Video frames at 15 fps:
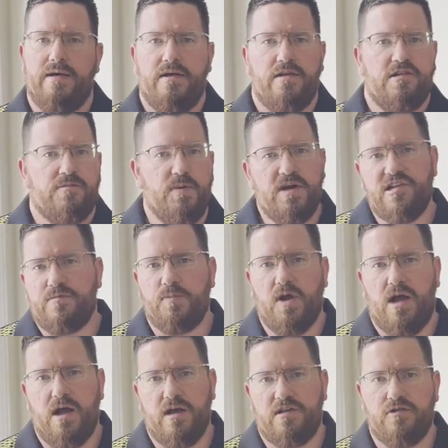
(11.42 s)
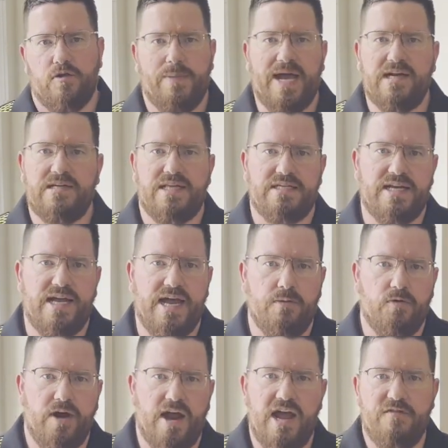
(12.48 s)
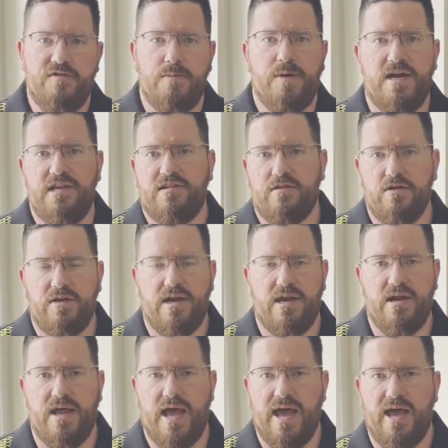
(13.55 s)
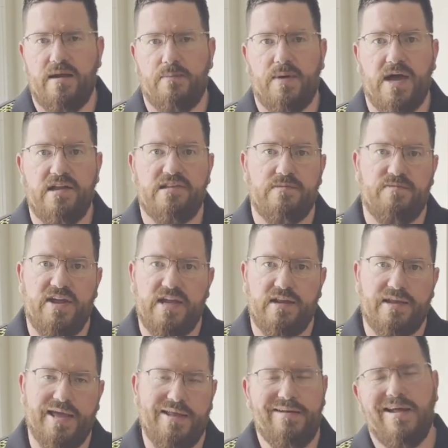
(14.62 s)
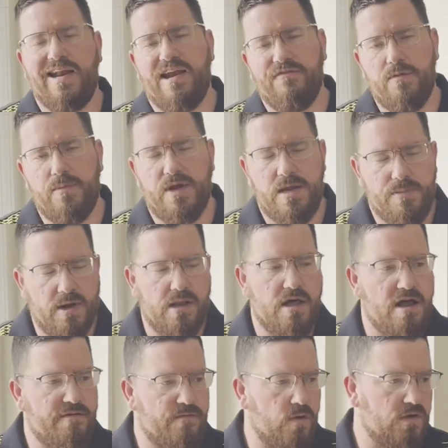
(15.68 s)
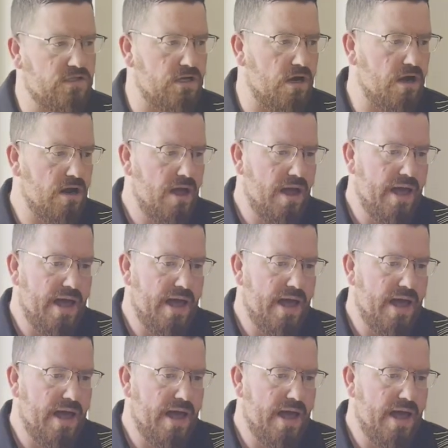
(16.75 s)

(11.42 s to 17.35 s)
Spring has sprung, so we're back to that time where everybody's looking at buying some vacant land. Not everybody, but a lot of folks are.